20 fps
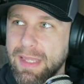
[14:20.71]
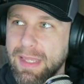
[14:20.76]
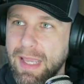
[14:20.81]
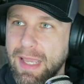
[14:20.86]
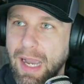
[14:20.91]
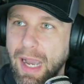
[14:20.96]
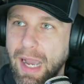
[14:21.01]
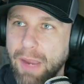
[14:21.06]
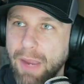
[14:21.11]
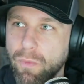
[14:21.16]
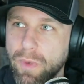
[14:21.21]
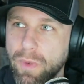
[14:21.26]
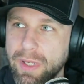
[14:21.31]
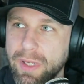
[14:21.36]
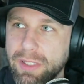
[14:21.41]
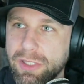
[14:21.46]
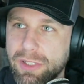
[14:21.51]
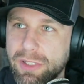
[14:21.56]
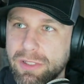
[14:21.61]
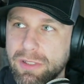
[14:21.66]
I
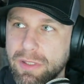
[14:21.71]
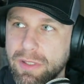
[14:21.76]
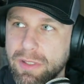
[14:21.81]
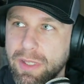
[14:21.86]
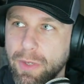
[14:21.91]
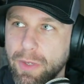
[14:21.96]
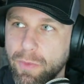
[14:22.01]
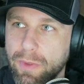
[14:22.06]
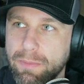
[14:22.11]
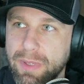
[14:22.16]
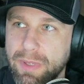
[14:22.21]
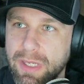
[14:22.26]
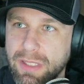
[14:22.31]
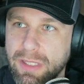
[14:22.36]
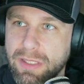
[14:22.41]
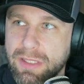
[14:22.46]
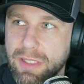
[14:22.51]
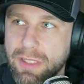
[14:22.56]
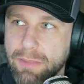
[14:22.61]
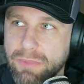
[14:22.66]
wish there would be
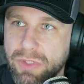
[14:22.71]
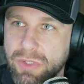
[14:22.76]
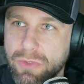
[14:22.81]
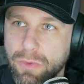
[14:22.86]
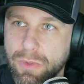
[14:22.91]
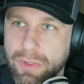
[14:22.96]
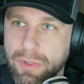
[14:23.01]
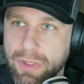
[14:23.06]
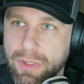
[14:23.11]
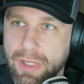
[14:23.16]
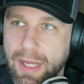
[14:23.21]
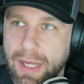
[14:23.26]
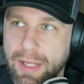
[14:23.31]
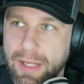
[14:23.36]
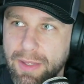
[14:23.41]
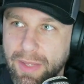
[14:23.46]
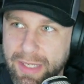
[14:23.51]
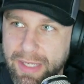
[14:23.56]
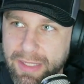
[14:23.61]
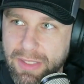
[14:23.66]
some sort,
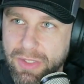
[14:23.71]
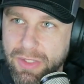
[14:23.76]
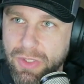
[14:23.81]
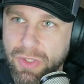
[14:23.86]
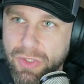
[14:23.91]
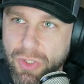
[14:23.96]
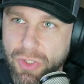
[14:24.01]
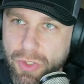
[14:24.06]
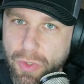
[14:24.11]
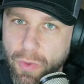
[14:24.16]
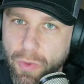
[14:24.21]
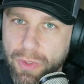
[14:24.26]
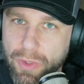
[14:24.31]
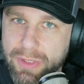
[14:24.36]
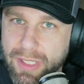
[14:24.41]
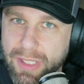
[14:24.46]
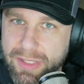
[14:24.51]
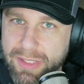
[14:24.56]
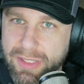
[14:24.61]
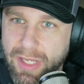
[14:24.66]
like New York
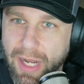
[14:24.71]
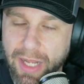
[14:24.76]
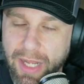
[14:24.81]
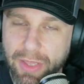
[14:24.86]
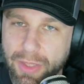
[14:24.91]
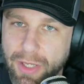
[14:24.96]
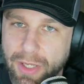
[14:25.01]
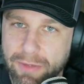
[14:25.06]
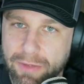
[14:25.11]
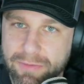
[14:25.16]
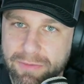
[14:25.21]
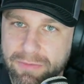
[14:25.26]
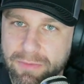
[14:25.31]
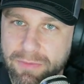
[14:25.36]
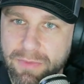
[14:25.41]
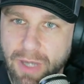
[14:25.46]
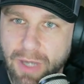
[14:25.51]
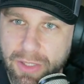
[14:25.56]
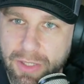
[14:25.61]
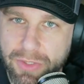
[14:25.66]
does it. I love
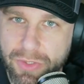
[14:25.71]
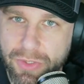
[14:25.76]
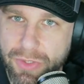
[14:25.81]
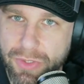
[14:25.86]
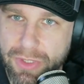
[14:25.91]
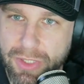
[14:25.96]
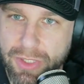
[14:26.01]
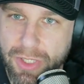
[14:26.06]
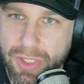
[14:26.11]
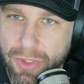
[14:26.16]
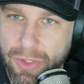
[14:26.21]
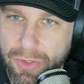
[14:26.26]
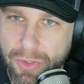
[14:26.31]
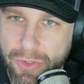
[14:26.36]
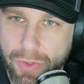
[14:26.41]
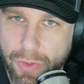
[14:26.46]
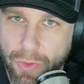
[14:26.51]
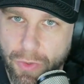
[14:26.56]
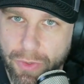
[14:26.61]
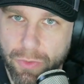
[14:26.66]
the New
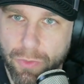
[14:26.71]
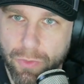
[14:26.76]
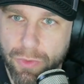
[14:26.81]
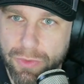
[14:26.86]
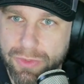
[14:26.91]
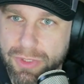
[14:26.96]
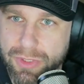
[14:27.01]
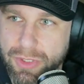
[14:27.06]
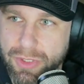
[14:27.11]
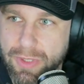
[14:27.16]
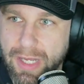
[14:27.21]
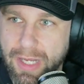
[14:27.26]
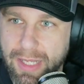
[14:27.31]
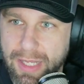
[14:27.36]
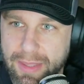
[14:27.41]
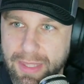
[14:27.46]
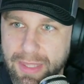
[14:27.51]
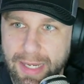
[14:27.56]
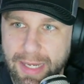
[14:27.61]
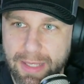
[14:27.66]
York rules. You get
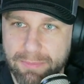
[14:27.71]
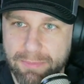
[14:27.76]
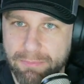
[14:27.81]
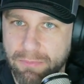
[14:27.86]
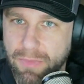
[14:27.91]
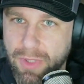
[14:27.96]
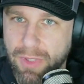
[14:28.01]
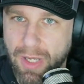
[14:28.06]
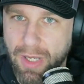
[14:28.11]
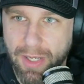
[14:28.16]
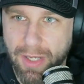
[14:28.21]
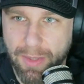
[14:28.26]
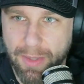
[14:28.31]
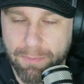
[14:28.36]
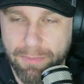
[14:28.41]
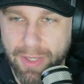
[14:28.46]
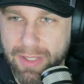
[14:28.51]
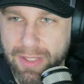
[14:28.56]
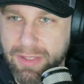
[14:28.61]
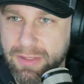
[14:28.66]
that
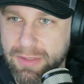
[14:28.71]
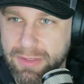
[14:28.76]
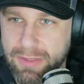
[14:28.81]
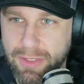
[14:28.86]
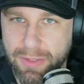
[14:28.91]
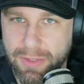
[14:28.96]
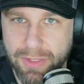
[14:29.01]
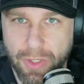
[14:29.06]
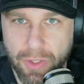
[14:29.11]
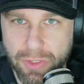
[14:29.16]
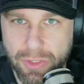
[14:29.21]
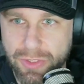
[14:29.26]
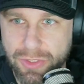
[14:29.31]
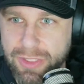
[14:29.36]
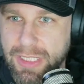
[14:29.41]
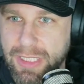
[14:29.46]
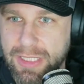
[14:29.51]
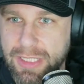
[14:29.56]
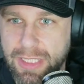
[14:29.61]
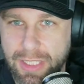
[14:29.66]
buck during archery
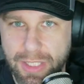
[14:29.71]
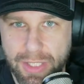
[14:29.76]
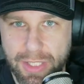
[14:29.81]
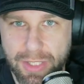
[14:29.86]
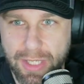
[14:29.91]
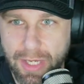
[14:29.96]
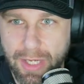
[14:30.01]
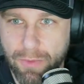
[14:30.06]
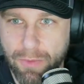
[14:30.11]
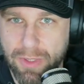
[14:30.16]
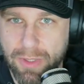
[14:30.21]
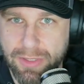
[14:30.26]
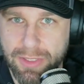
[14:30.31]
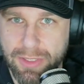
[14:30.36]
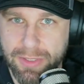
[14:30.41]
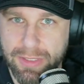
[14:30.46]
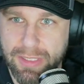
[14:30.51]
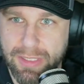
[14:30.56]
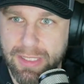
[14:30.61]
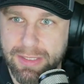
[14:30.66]
season, and you get one
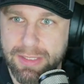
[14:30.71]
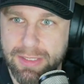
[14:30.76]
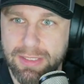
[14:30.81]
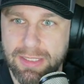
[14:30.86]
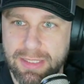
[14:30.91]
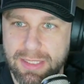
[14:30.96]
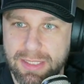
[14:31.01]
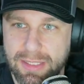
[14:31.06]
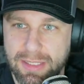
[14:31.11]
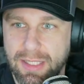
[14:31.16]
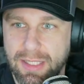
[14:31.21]
during gun season.